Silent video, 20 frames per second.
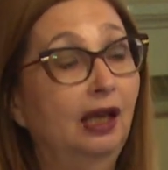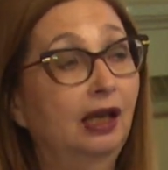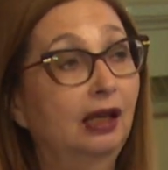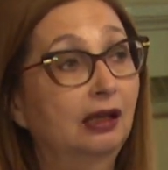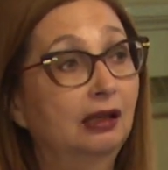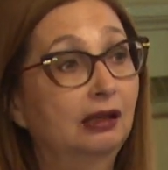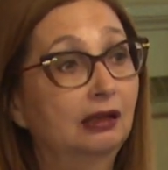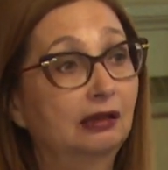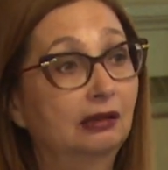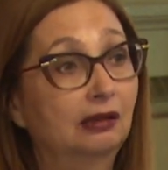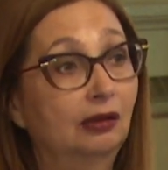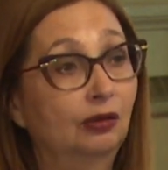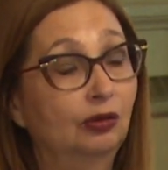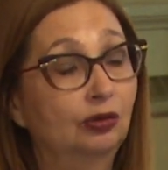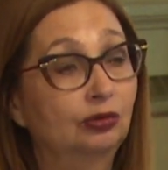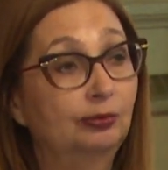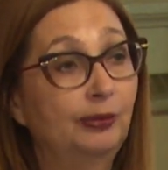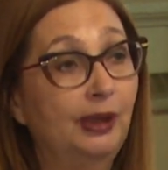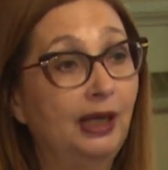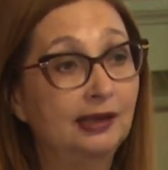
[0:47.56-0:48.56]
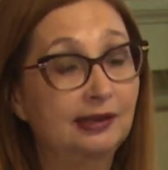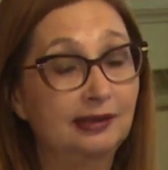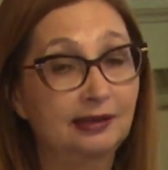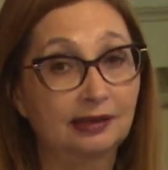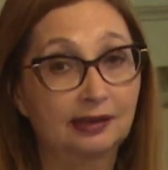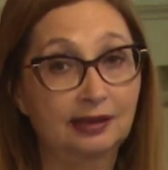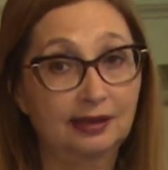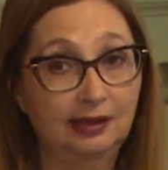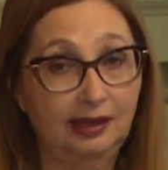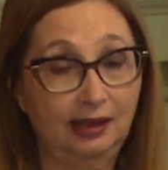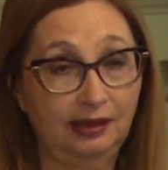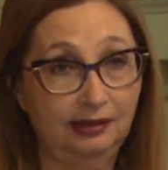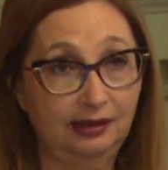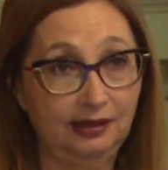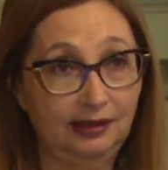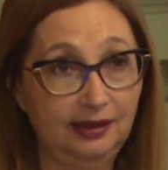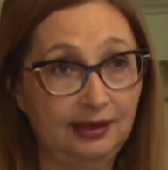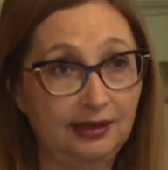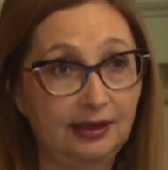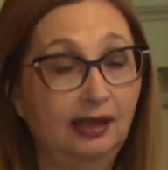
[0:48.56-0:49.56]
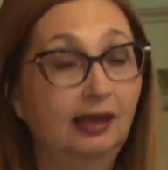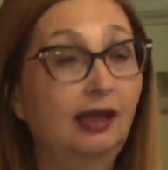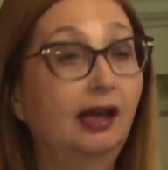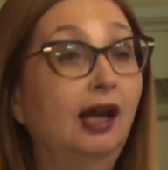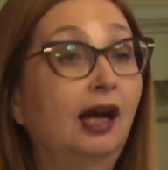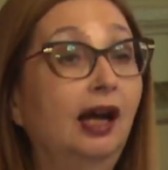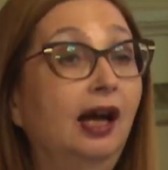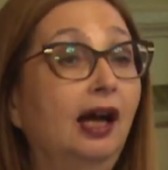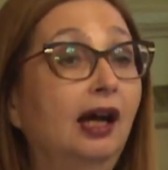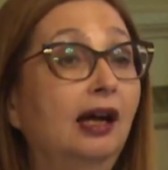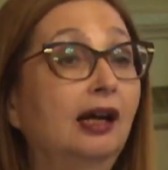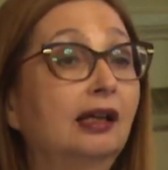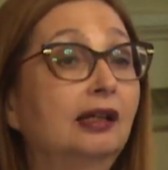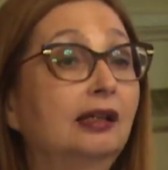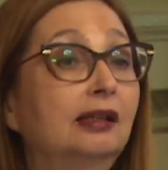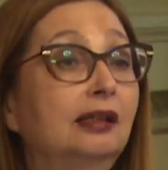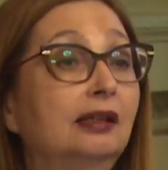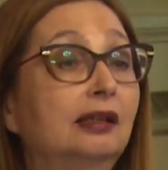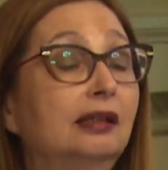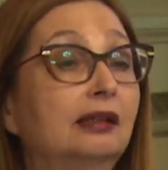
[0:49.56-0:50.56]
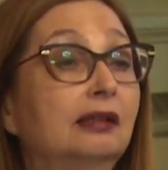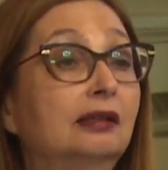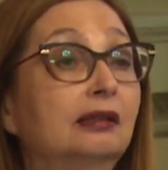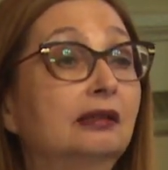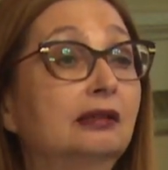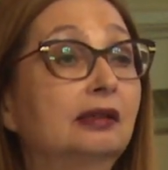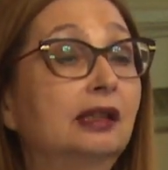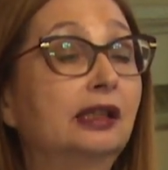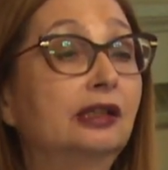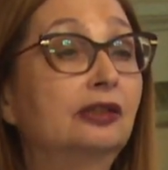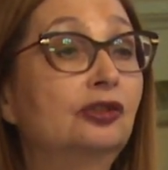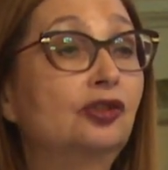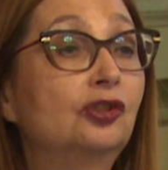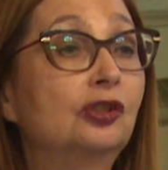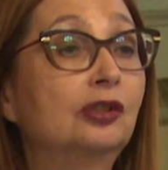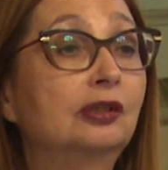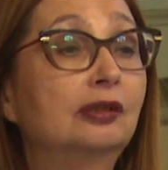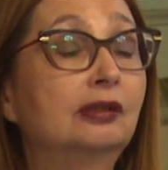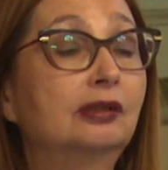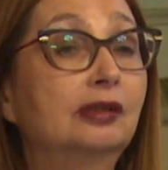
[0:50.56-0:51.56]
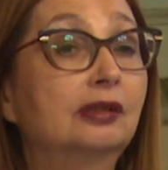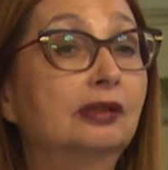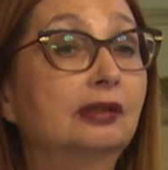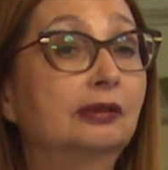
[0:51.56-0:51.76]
on master studies, I lectured